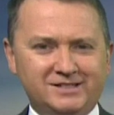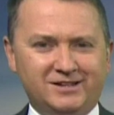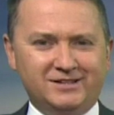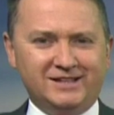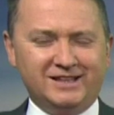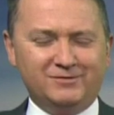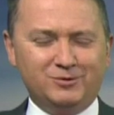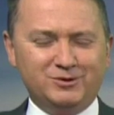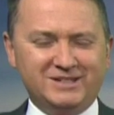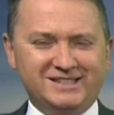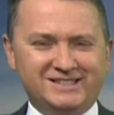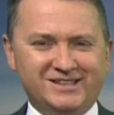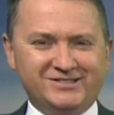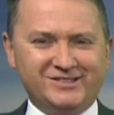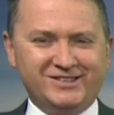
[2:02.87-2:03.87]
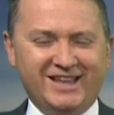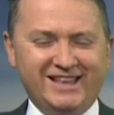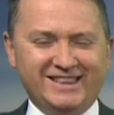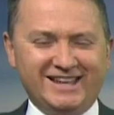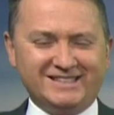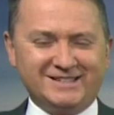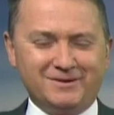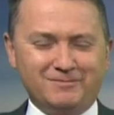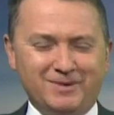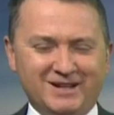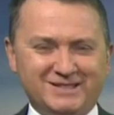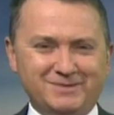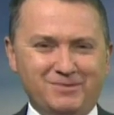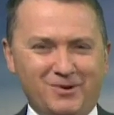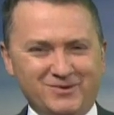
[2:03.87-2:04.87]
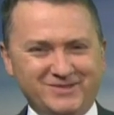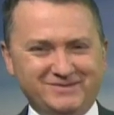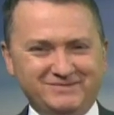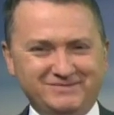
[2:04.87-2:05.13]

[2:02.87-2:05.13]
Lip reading: Sunday. I'll have more details on that later. Back to you both.